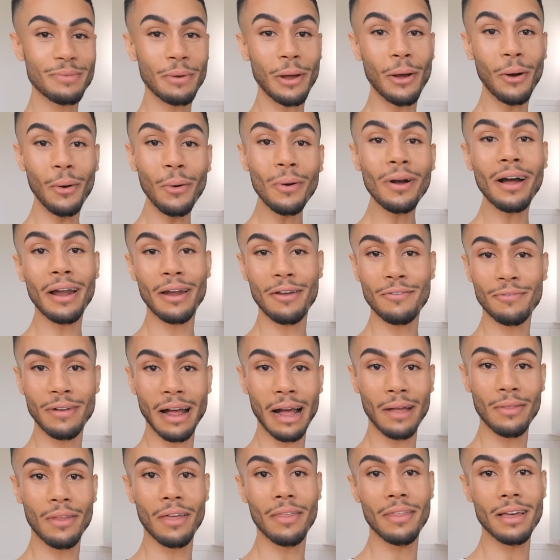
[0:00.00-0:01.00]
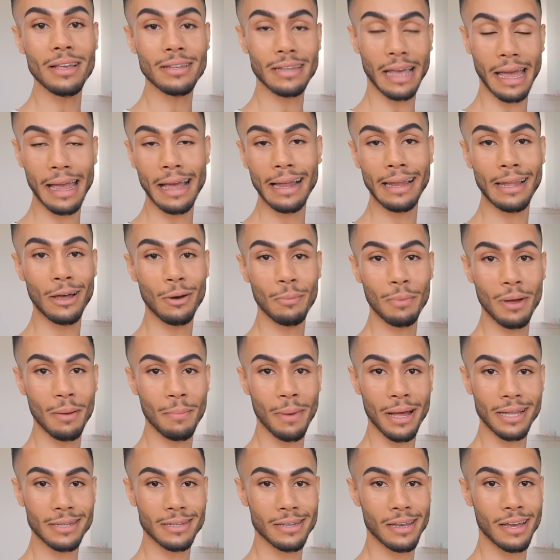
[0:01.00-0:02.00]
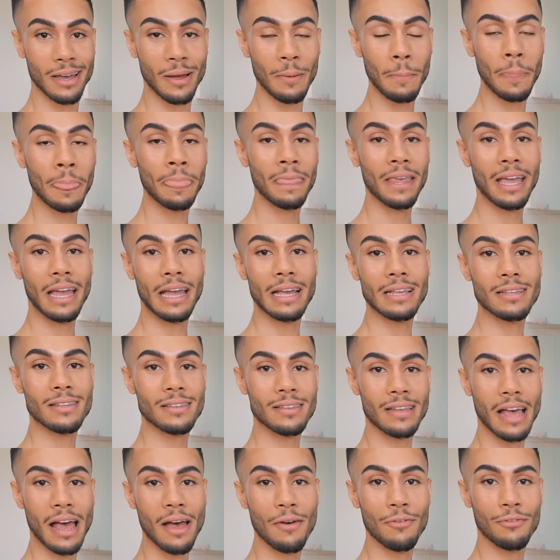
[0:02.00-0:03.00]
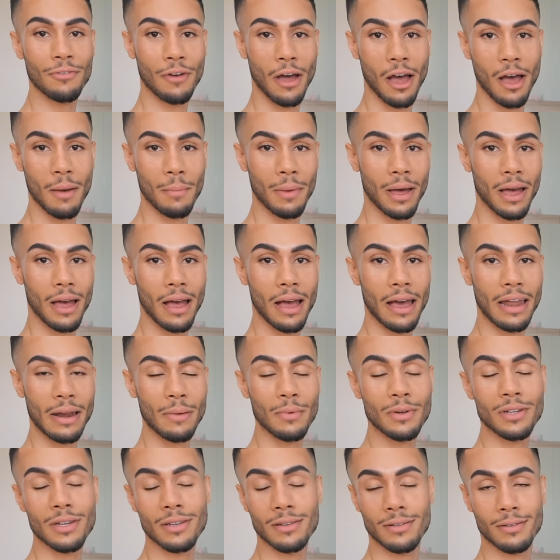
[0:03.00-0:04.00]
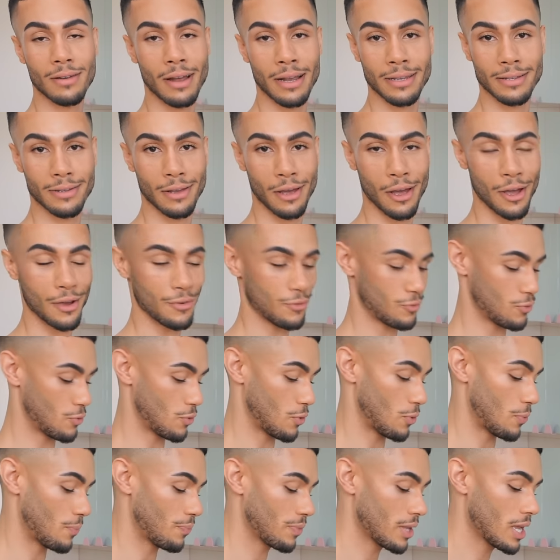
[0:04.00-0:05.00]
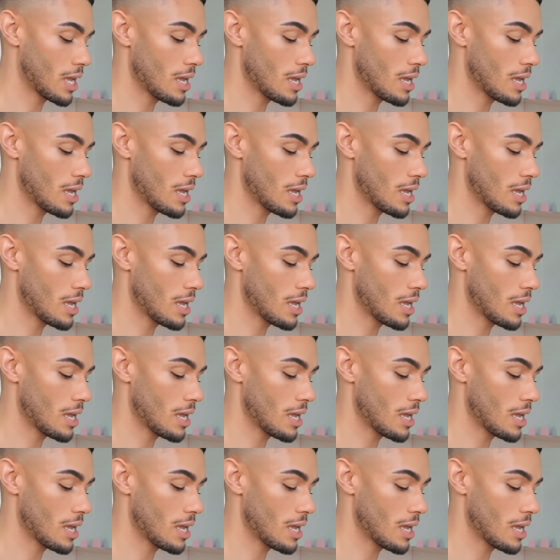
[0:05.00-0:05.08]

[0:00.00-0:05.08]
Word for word: all kind of found that this ate a little bit better, it set firmer, and it was just nicer overall.